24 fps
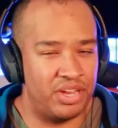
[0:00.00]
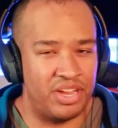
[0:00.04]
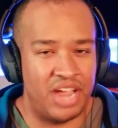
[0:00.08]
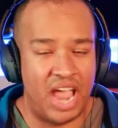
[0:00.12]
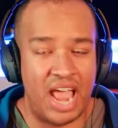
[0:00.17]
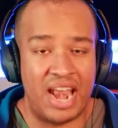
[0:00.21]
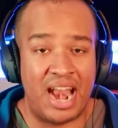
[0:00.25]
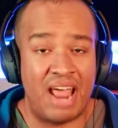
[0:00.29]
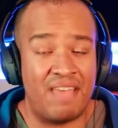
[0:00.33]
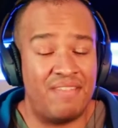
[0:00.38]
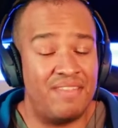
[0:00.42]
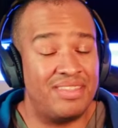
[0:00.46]
And
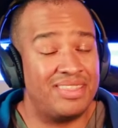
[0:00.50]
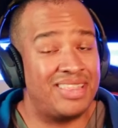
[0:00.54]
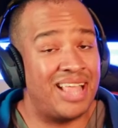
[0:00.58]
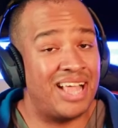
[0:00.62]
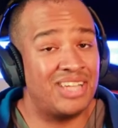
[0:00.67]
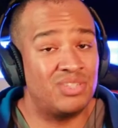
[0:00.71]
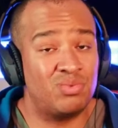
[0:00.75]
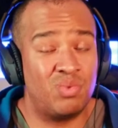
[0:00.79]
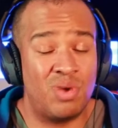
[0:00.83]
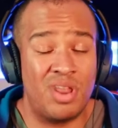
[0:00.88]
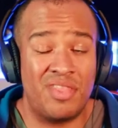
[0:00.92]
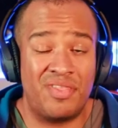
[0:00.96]
I think that's
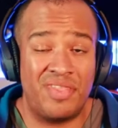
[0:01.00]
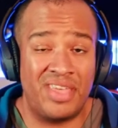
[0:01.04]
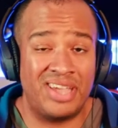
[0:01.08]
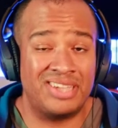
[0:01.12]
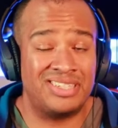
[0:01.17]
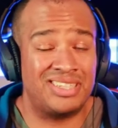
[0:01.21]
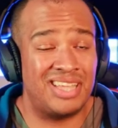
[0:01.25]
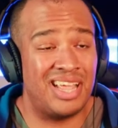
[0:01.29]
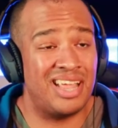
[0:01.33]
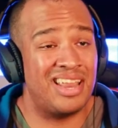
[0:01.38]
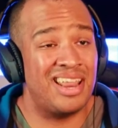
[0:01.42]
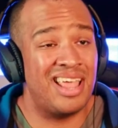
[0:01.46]
one of the things
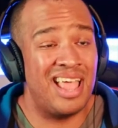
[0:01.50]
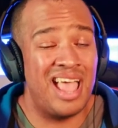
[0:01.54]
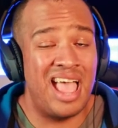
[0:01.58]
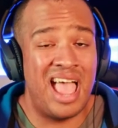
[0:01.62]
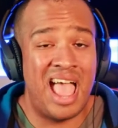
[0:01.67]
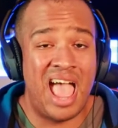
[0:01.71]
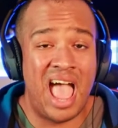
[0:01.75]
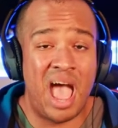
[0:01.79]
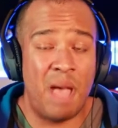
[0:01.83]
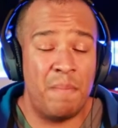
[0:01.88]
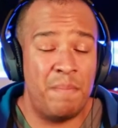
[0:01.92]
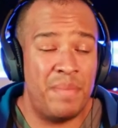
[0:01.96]
that
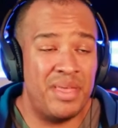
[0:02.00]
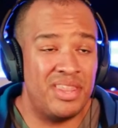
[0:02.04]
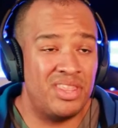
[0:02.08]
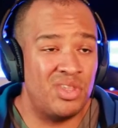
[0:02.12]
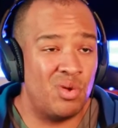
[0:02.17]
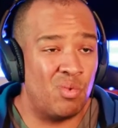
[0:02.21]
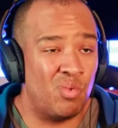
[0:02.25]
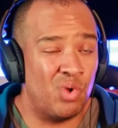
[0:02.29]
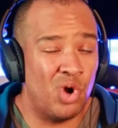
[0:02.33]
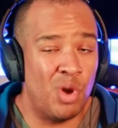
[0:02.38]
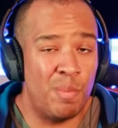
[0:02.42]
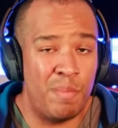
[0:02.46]
have been the
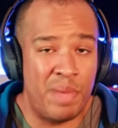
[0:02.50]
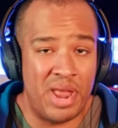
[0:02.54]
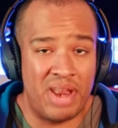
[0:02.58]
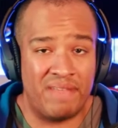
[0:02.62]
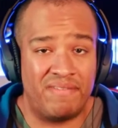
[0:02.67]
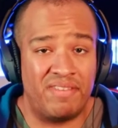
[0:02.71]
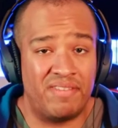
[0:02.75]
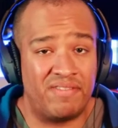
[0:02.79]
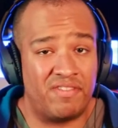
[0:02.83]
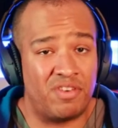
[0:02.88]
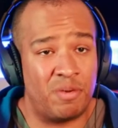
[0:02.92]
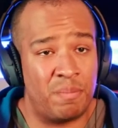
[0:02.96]
real benefit
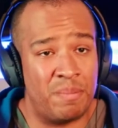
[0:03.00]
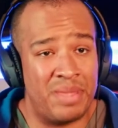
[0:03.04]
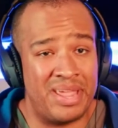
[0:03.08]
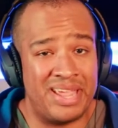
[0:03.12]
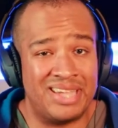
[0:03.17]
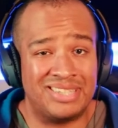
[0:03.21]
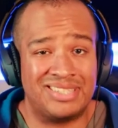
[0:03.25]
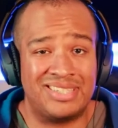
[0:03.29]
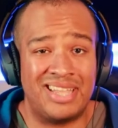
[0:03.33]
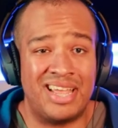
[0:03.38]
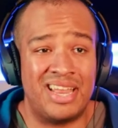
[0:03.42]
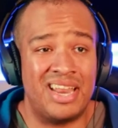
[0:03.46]
for me is
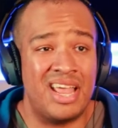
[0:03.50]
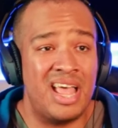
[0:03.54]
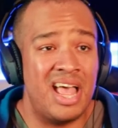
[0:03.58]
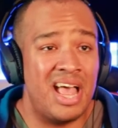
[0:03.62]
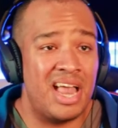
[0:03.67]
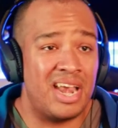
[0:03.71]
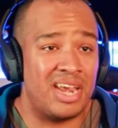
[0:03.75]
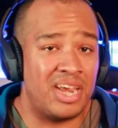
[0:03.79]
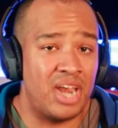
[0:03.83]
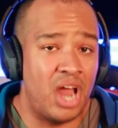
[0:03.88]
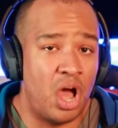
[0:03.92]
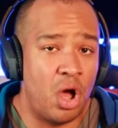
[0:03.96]
that
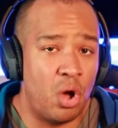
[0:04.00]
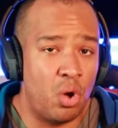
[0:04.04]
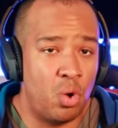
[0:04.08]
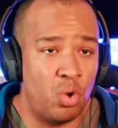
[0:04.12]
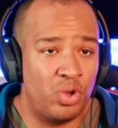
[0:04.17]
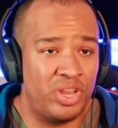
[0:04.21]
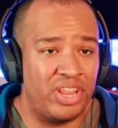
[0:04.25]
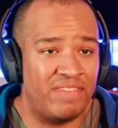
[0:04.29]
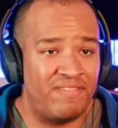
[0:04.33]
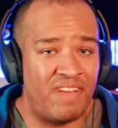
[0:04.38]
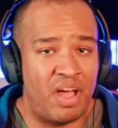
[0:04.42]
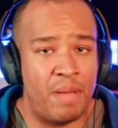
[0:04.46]
not only
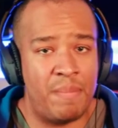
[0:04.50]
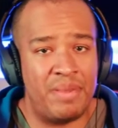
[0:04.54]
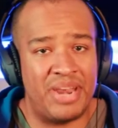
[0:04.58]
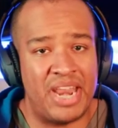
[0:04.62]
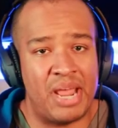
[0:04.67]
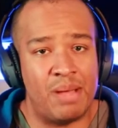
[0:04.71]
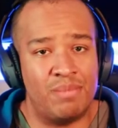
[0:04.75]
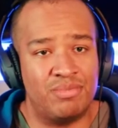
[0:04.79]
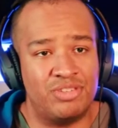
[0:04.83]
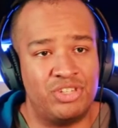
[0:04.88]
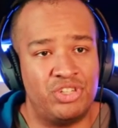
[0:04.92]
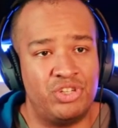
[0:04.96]
have I been
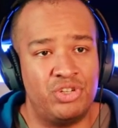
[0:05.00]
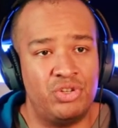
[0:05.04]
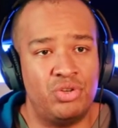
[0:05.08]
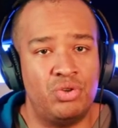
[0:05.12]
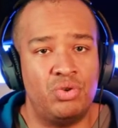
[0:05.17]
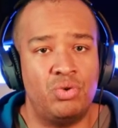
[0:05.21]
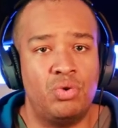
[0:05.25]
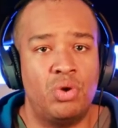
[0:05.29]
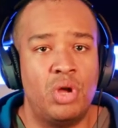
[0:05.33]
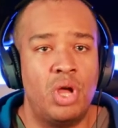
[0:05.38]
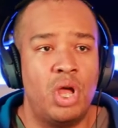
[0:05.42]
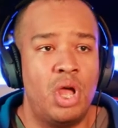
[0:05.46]
able to
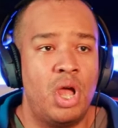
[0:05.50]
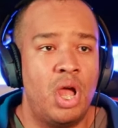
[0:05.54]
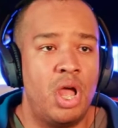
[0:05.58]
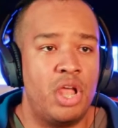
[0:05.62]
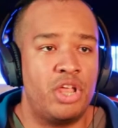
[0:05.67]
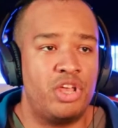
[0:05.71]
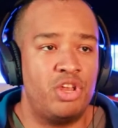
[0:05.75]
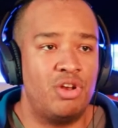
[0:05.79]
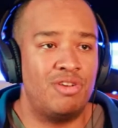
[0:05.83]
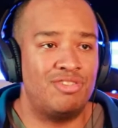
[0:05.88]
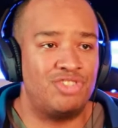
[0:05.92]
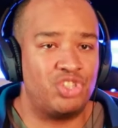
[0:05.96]
you
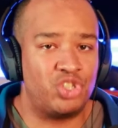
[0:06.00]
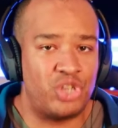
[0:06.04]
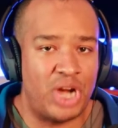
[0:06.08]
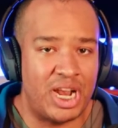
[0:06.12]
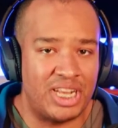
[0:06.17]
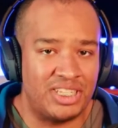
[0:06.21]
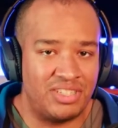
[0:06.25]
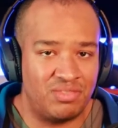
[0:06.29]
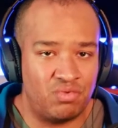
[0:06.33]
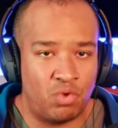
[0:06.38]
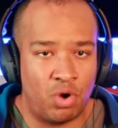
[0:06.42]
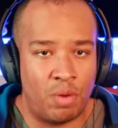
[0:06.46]
know,
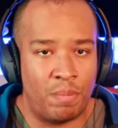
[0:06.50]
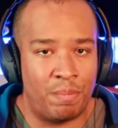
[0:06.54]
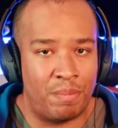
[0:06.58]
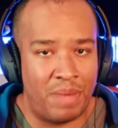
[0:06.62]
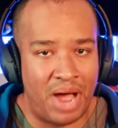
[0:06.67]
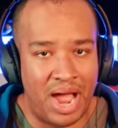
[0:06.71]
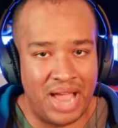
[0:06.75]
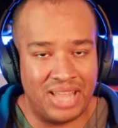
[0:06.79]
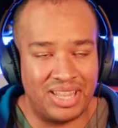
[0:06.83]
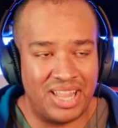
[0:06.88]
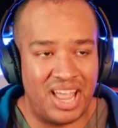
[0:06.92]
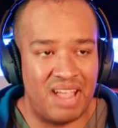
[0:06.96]
transform my
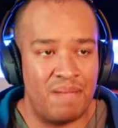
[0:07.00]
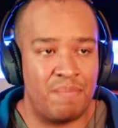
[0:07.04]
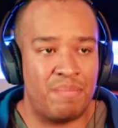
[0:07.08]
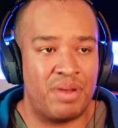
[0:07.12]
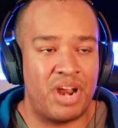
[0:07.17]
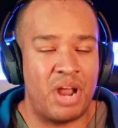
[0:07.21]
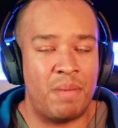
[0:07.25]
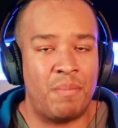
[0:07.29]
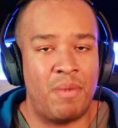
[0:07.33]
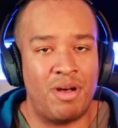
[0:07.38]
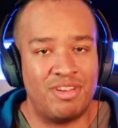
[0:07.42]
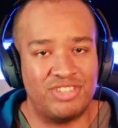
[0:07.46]
life, but
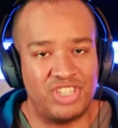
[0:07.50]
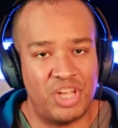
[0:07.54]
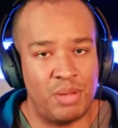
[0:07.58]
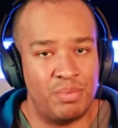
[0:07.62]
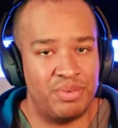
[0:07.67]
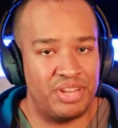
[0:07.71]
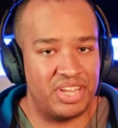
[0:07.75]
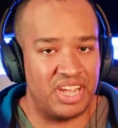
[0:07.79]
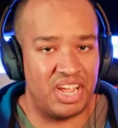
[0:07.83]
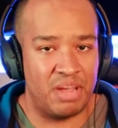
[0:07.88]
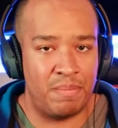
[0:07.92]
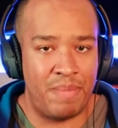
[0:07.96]
I'm also able to
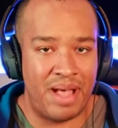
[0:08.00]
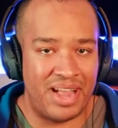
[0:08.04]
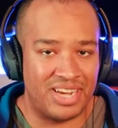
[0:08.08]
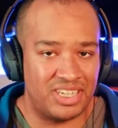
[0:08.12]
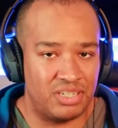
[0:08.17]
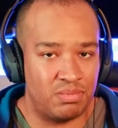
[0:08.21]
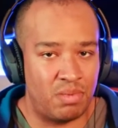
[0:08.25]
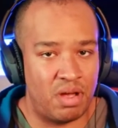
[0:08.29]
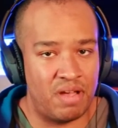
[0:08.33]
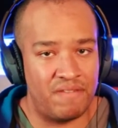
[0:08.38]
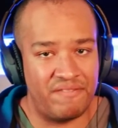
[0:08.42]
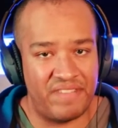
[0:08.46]
give back to
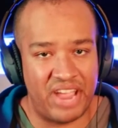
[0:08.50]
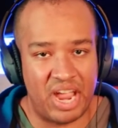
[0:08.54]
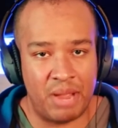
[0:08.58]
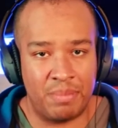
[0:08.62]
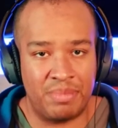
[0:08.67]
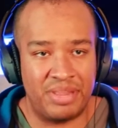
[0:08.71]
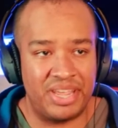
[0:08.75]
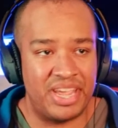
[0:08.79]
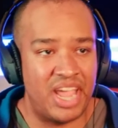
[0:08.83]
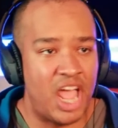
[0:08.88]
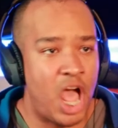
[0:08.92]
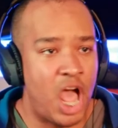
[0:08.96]
my
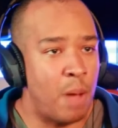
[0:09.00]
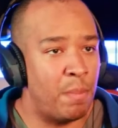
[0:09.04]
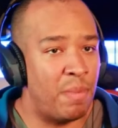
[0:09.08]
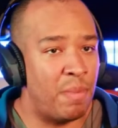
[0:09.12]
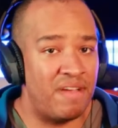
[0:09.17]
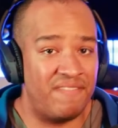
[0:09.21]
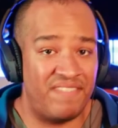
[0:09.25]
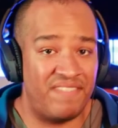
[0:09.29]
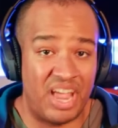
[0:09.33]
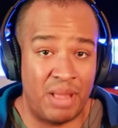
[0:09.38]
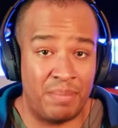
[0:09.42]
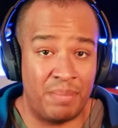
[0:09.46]
family, help my
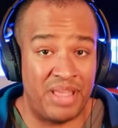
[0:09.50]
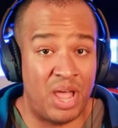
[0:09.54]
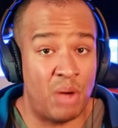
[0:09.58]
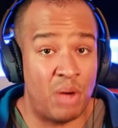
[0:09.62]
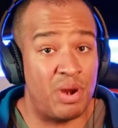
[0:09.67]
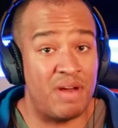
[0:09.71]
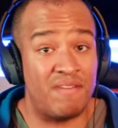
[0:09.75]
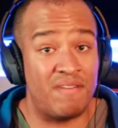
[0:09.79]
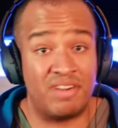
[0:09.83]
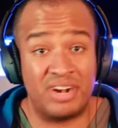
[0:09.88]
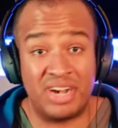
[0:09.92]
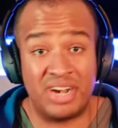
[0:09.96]
family out
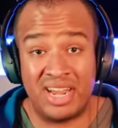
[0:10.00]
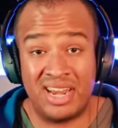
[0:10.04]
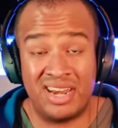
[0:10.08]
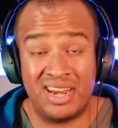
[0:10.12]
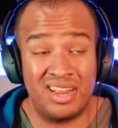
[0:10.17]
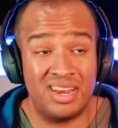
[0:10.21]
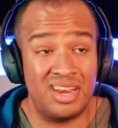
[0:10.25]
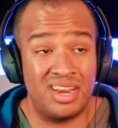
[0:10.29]
whenever needed.